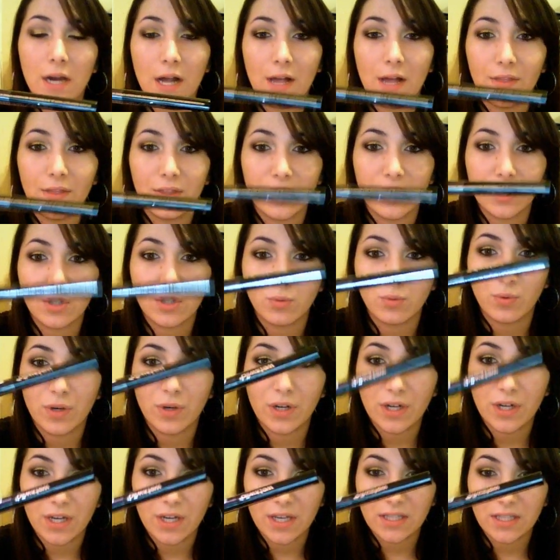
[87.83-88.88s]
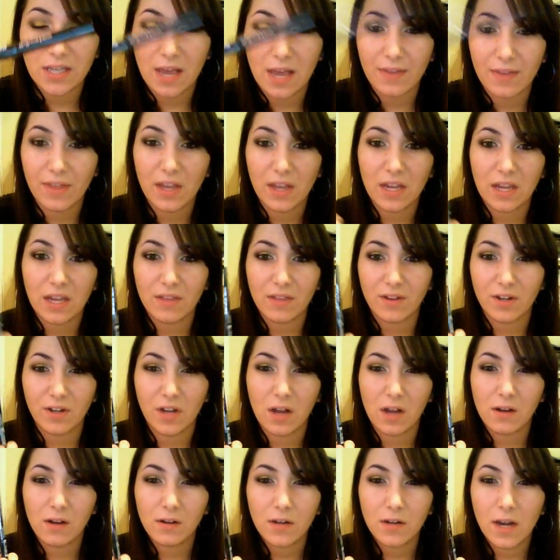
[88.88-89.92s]
and this was I think either
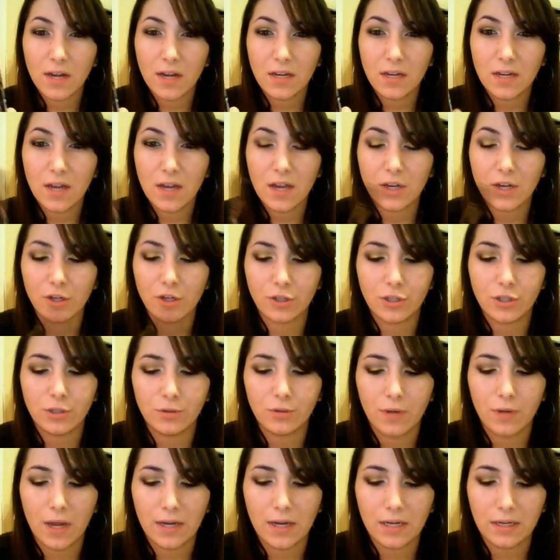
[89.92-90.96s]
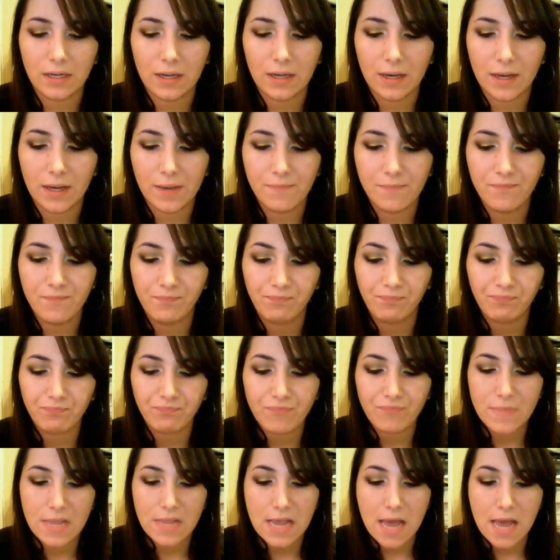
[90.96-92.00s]
dollar ninety nine or two ninety nine,
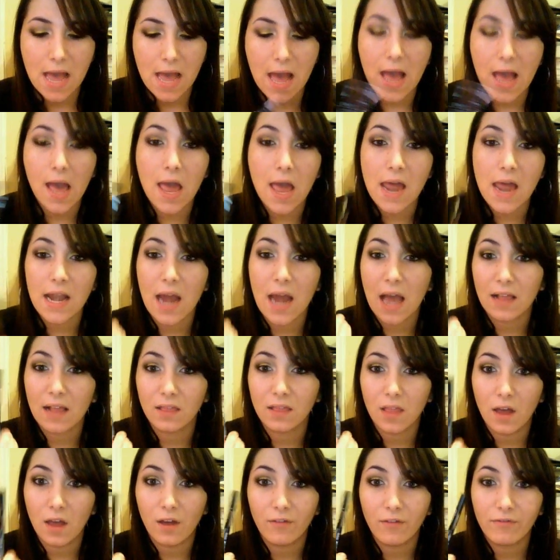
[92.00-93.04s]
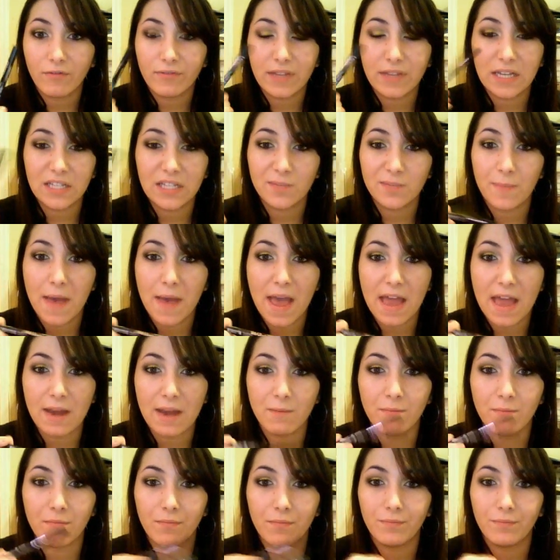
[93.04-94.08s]
And I love these
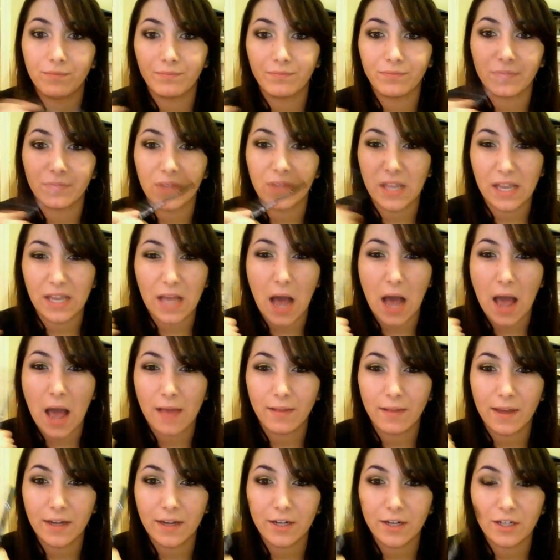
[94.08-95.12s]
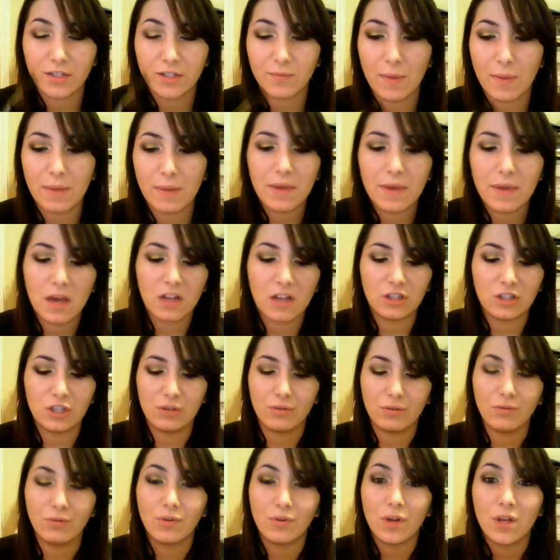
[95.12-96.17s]
pen like eyeliners. Maybe I'll
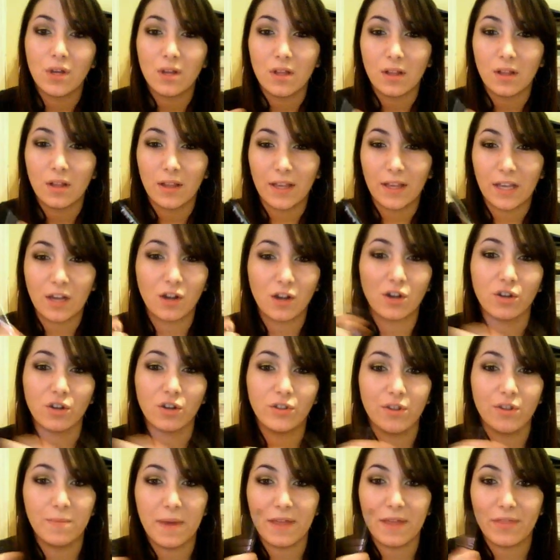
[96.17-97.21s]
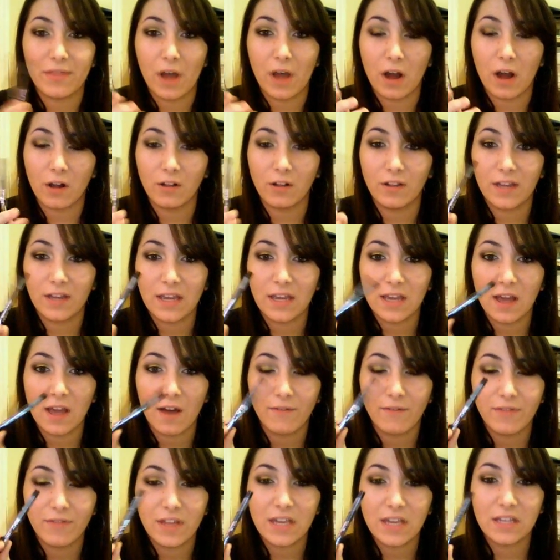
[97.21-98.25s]
do like a good, the bad, the ugly
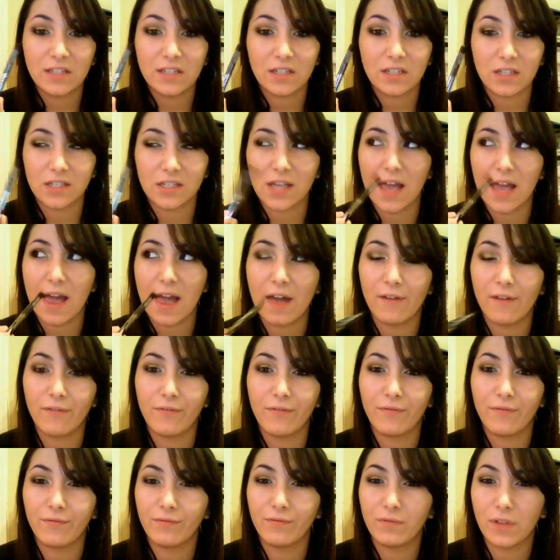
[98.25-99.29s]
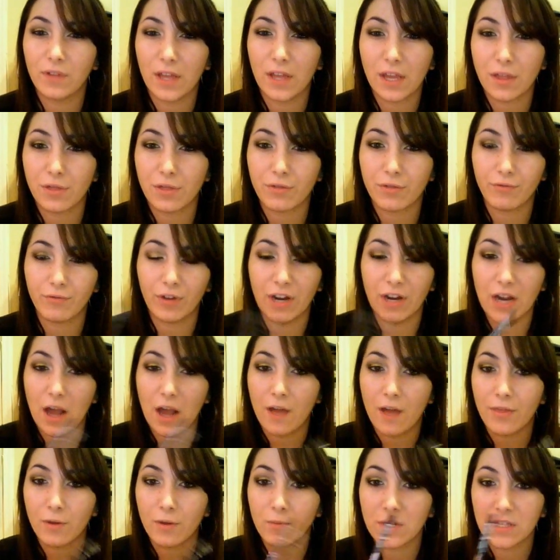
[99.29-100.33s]
of these because I have like three
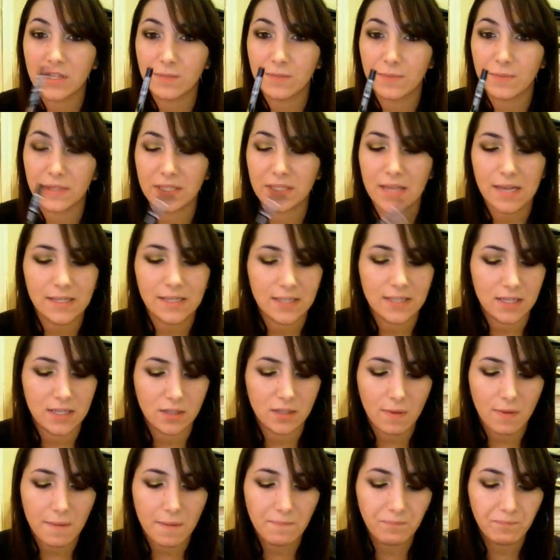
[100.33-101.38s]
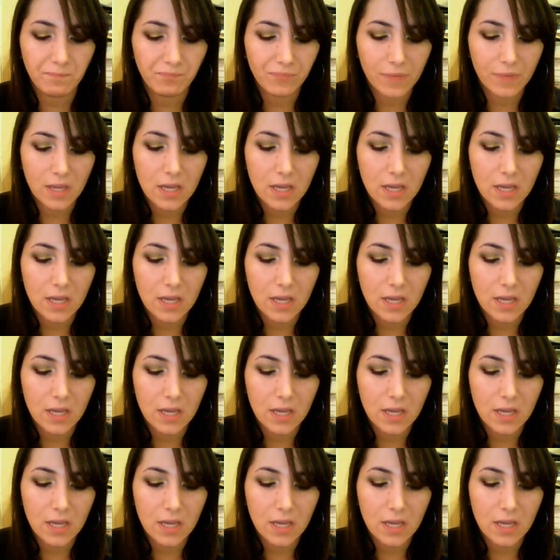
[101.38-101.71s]
other ones besides this one.